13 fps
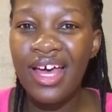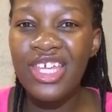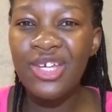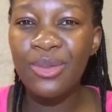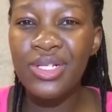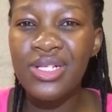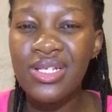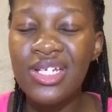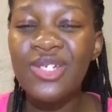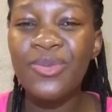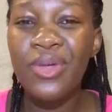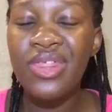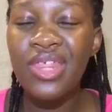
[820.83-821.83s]
you will
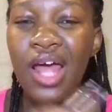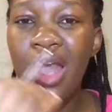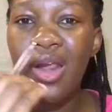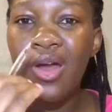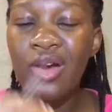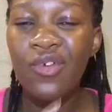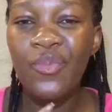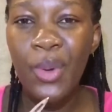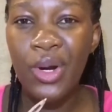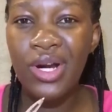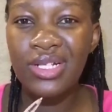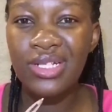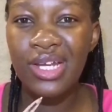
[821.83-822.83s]
sit with a lot of
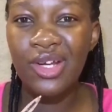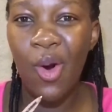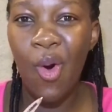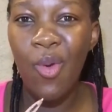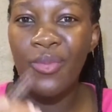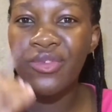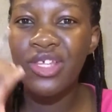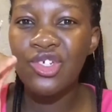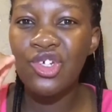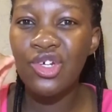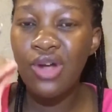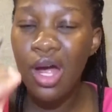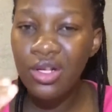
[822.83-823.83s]
product at home that
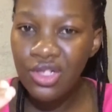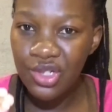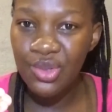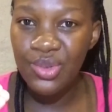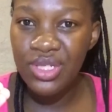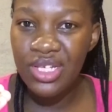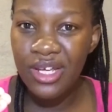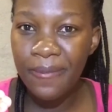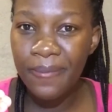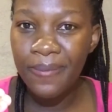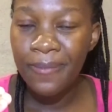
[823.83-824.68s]
you're not using.